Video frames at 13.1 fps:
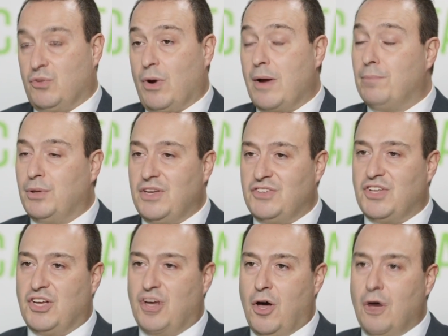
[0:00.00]
the right place
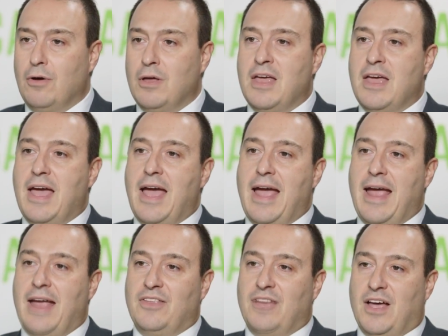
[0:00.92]
to go,
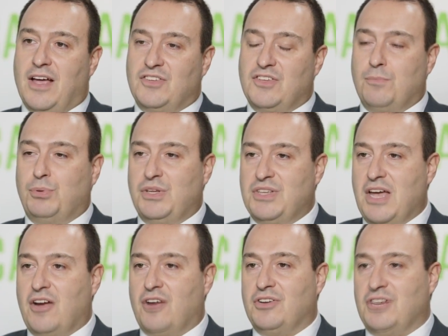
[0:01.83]
and simply
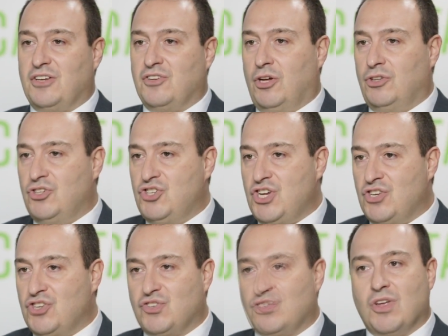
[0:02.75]
take our technology
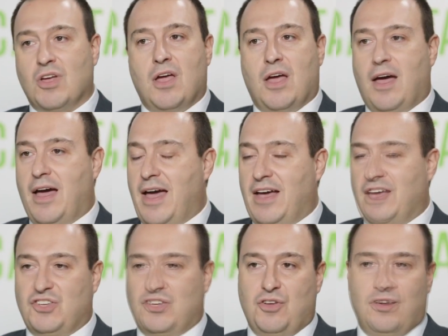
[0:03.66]
and just
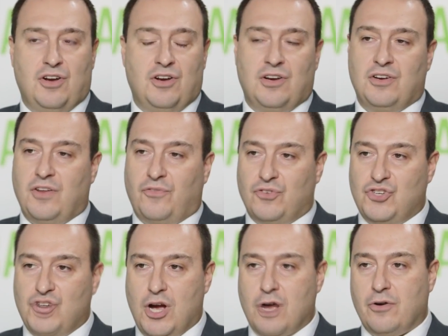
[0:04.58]
execute it in a different
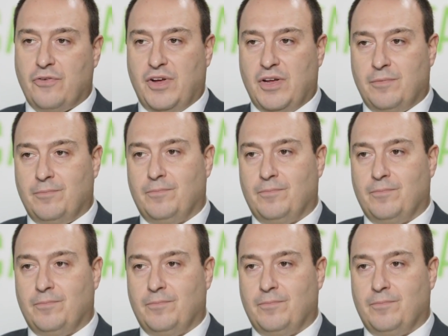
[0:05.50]
geography.